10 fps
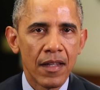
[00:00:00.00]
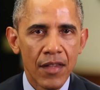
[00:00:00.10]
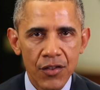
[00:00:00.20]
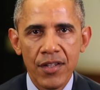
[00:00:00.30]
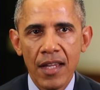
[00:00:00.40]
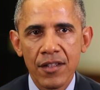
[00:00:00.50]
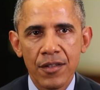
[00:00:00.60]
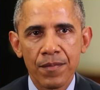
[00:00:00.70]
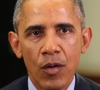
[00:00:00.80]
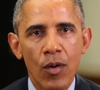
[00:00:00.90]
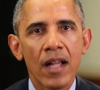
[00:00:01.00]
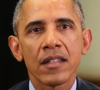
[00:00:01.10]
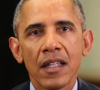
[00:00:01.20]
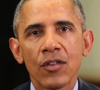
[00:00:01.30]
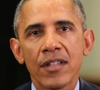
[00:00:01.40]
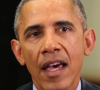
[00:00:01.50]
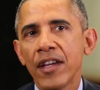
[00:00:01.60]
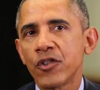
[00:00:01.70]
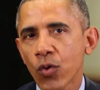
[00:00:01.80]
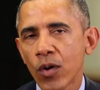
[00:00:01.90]
In this sense, Iran's leaders
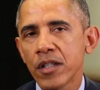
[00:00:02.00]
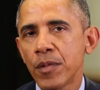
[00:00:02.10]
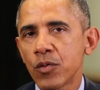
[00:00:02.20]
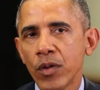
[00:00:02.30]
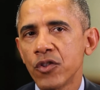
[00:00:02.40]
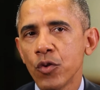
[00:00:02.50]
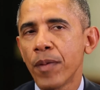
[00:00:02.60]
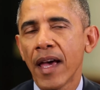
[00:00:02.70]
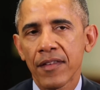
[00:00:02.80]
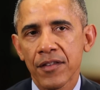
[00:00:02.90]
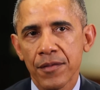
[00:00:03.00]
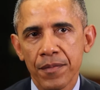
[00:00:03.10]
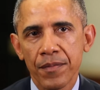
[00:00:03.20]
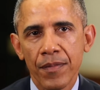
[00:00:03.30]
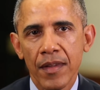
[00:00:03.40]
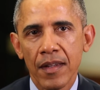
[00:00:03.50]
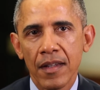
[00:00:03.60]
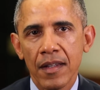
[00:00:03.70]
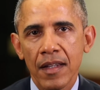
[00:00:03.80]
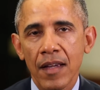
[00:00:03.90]
have a choice between two paths.
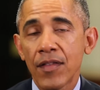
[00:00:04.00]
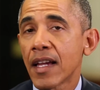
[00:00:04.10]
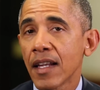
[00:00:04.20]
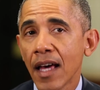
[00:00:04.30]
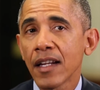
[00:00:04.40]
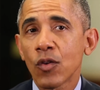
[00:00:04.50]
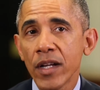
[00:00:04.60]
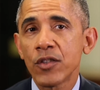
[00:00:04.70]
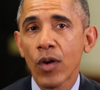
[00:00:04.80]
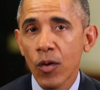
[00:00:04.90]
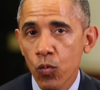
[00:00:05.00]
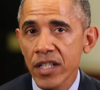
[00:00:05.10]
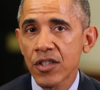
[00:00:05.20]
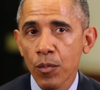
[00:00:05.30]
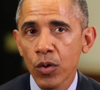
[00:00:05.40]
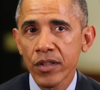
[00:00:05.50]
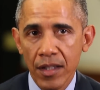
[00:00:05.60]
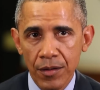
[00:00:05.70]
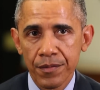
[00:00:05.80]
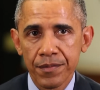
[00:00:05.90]
If they cannot agree to a reasonable
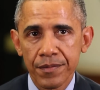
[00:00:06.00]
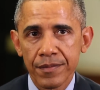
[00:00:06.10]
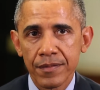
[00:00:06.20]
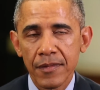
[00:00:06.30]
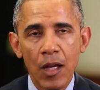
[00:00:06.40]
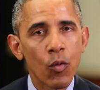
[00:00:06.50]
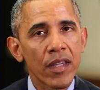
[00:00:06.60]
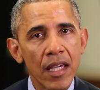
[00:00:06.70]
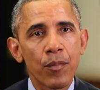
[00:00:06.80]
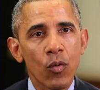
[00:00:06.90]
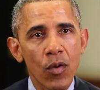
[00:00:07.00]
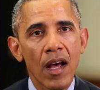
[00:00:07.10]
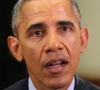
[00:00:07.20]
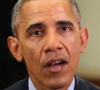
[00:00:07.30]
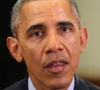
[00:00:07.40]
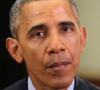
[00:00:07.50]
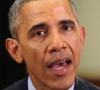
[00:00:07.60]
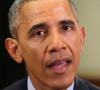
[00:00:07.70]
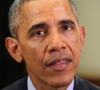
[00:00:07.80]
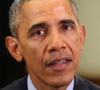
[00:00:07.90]
deal, they will keep Iran on the
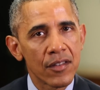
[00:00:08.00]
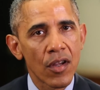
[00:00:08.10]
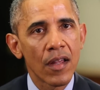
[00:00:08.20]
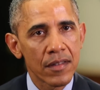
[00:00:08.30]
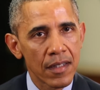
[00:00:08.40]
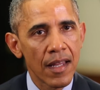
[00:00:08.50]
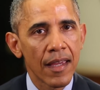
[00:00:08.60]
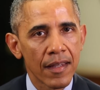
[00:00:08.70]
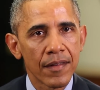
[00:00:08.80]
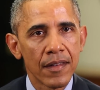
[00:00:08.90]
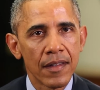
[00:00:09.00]
path it's on today,